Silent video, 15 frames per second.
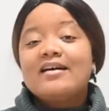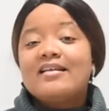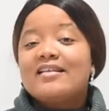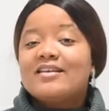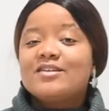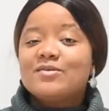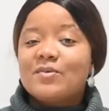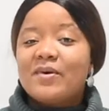
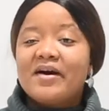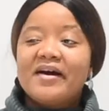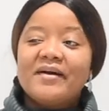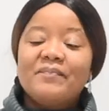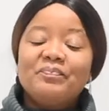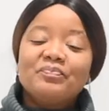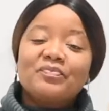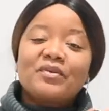That's why
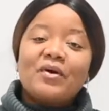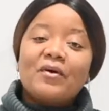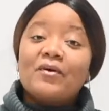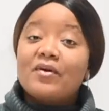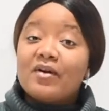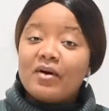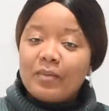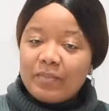
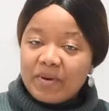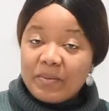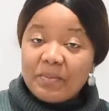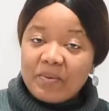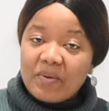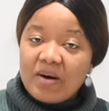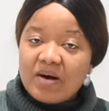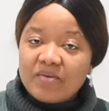all our
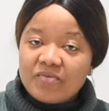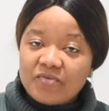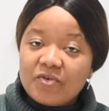people have